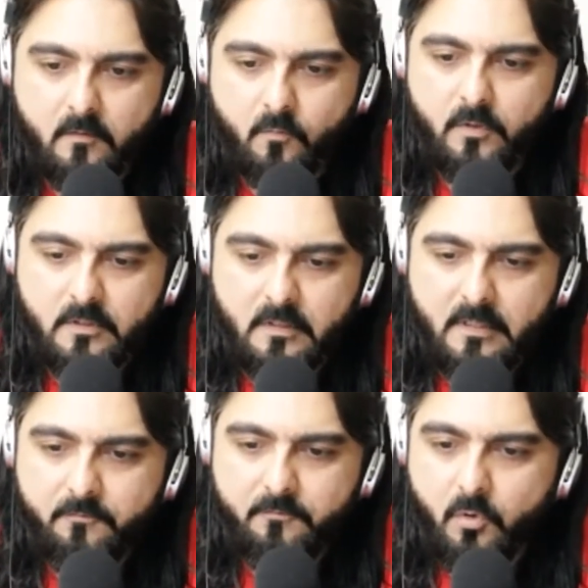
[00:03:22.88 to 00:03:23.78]
we still
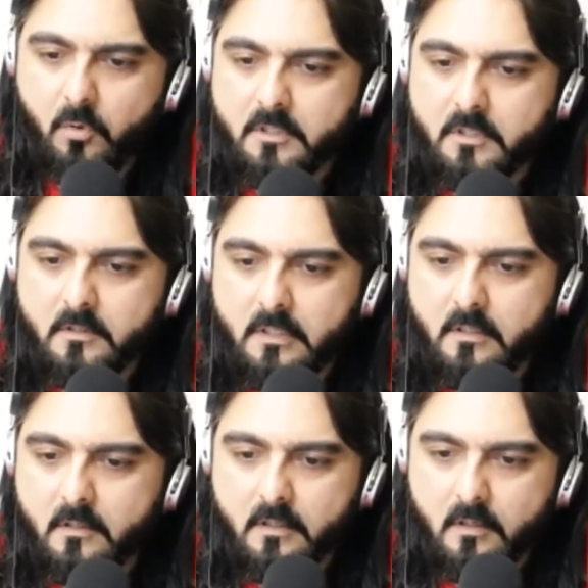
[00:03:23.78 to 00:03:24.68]
have few questions in
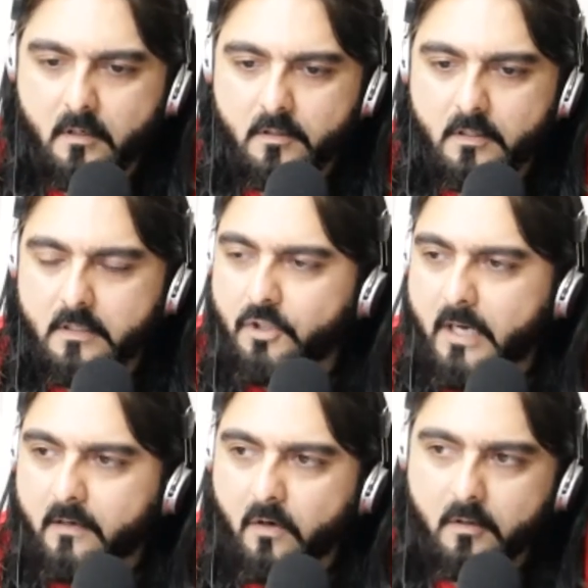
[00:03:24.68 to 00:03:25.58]
the
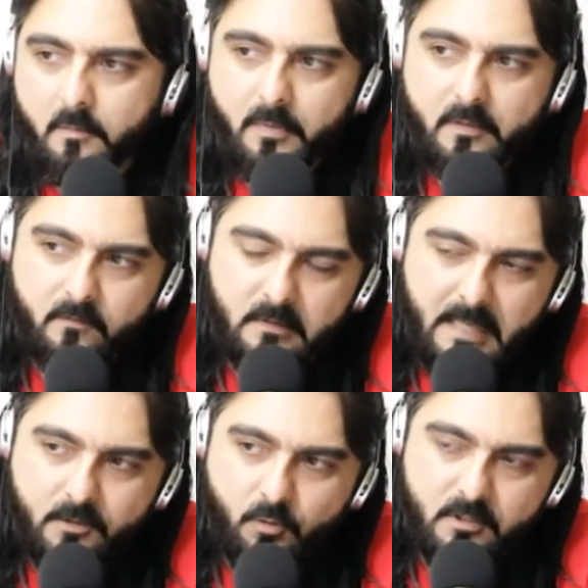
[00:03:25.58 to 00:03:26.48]
chat column, but
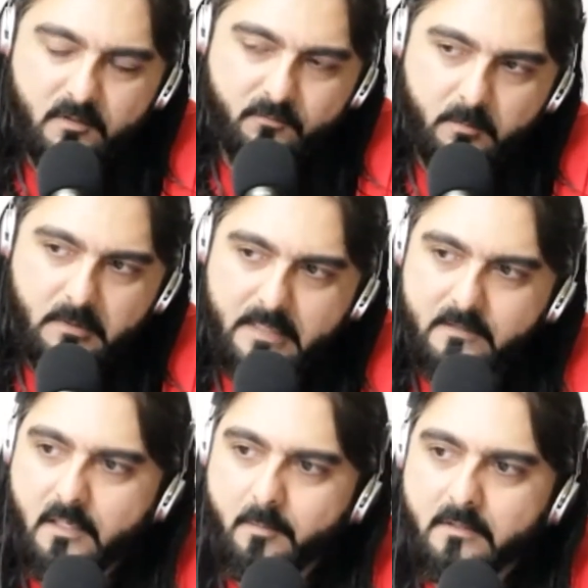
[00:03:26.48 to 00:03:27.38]
last question from the
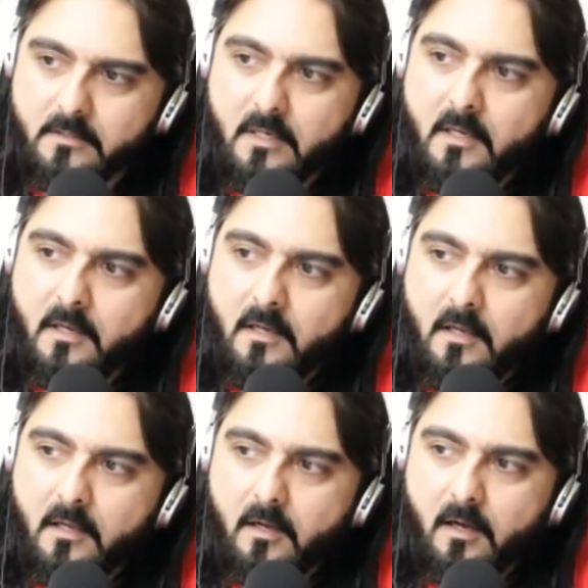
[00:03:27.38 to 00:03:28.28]
last time is
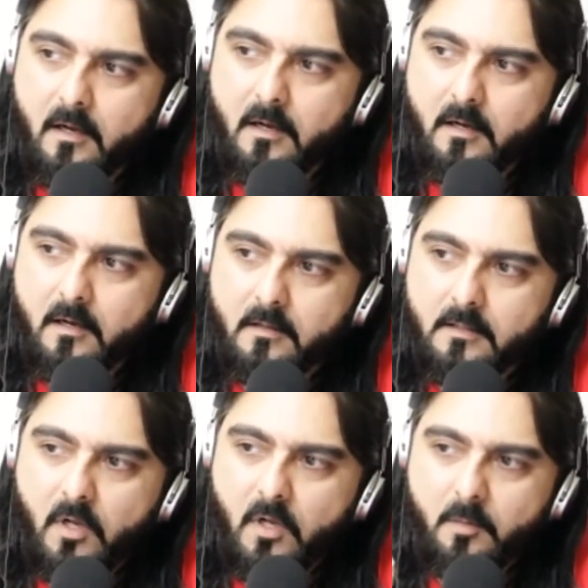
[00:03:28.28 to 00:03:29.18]

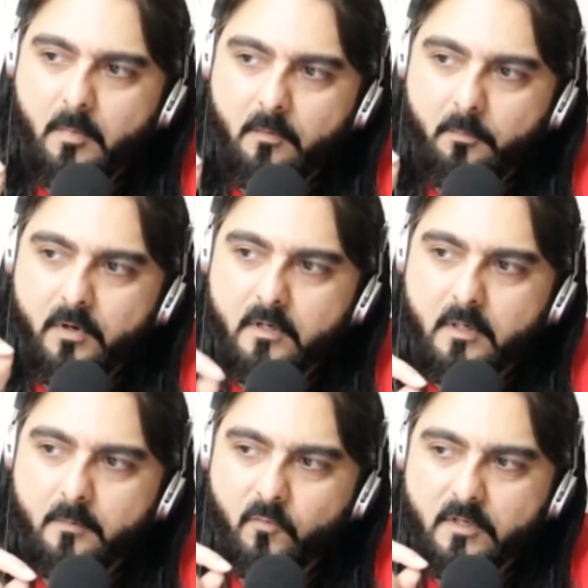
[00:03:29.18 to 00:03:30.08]
let's talk about burn
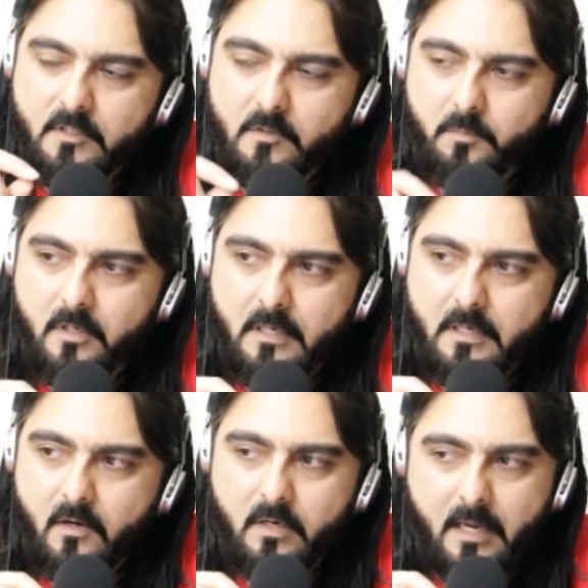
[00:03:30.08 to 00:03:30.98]
up versus burn
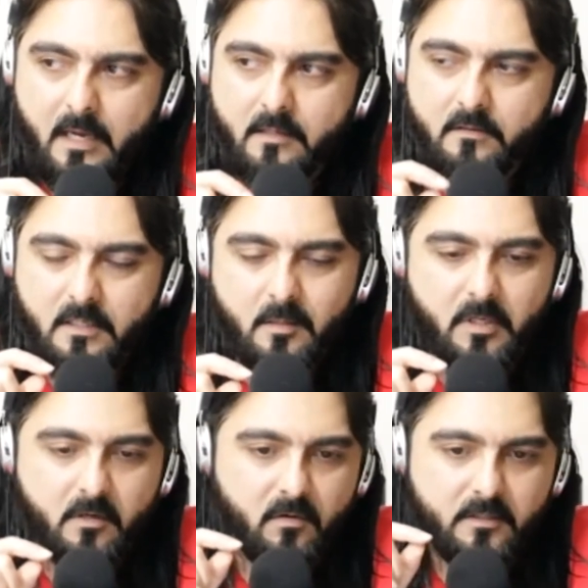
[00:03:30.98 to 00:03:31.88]
down at team
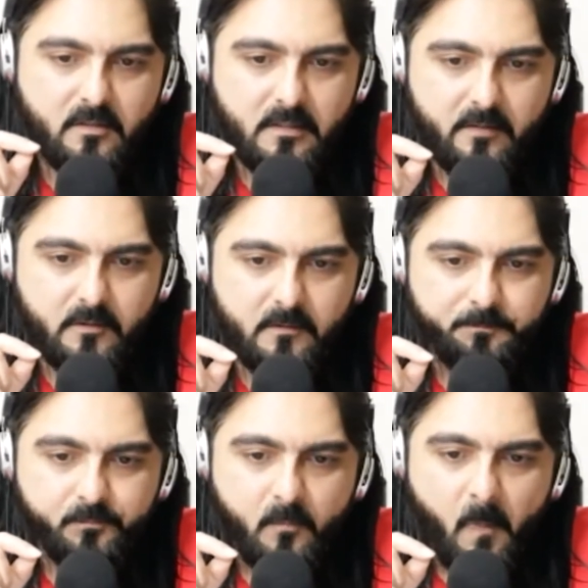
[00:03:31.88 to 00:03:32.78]
iteration level.
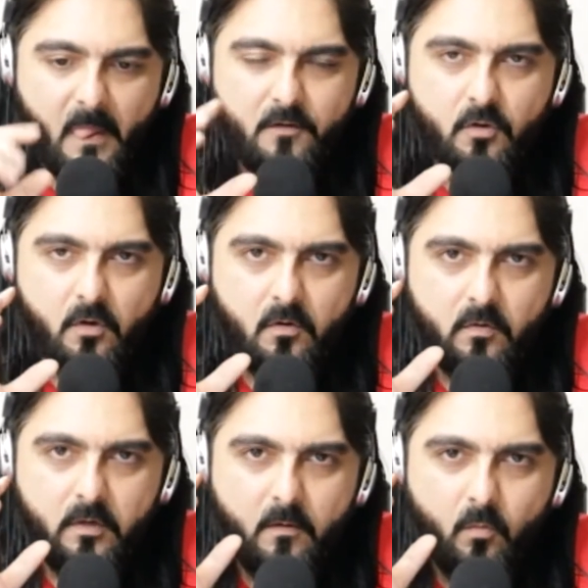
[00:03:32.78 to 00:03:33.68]

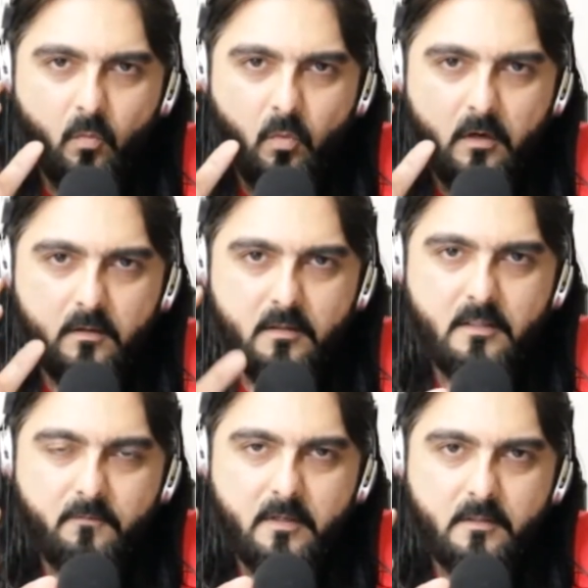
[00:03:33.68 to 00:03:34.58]
So Reha, what are the
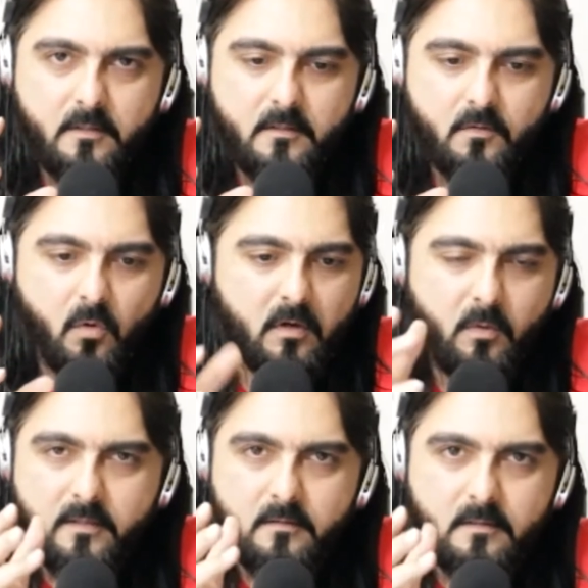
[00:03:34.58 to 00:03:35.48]
differences or
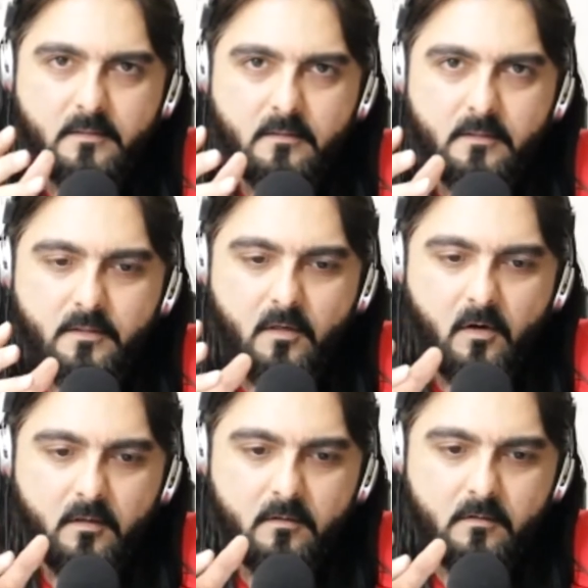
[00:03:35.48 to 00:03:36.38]
ways? Let's
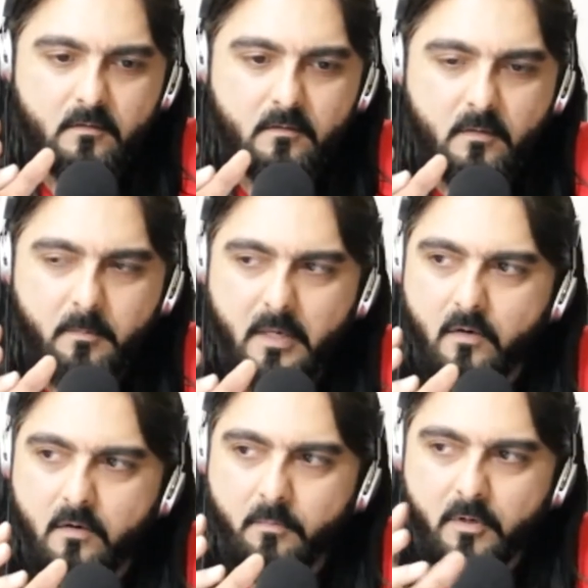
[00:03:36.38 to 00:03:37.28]
talk
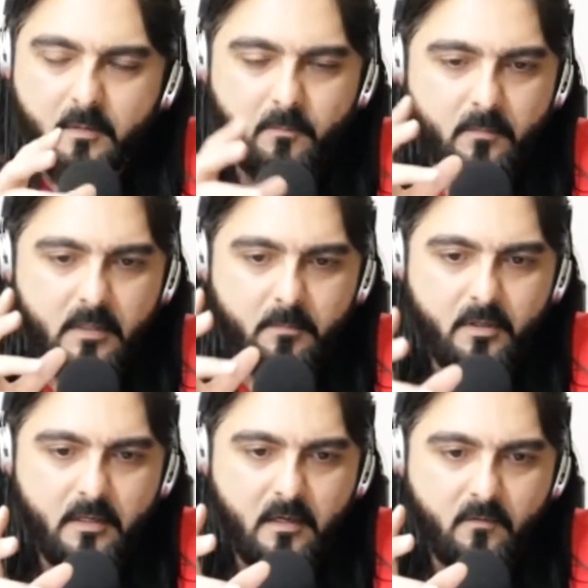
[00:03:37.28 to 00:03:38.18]
about burn up and
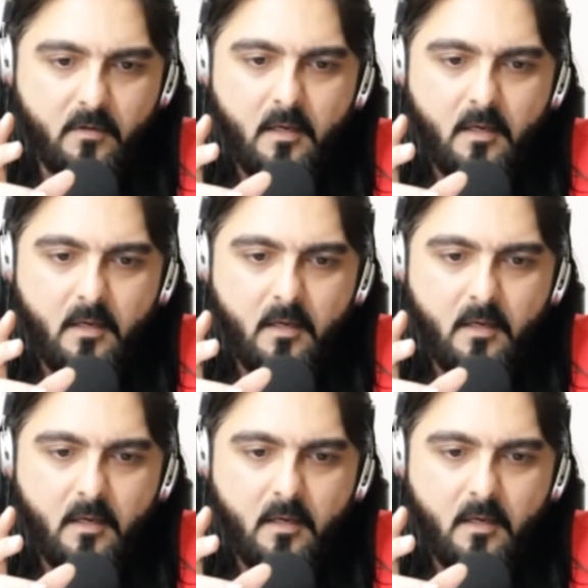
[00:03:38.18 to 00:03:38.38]
burn down.